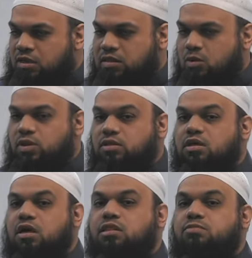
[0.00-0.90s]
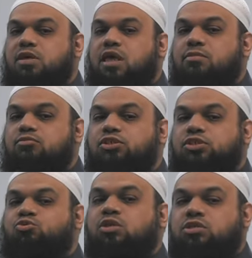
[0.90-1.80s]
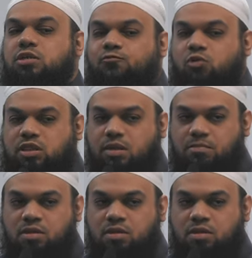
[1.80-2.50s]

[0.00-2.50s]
that when the earth became restricted for them,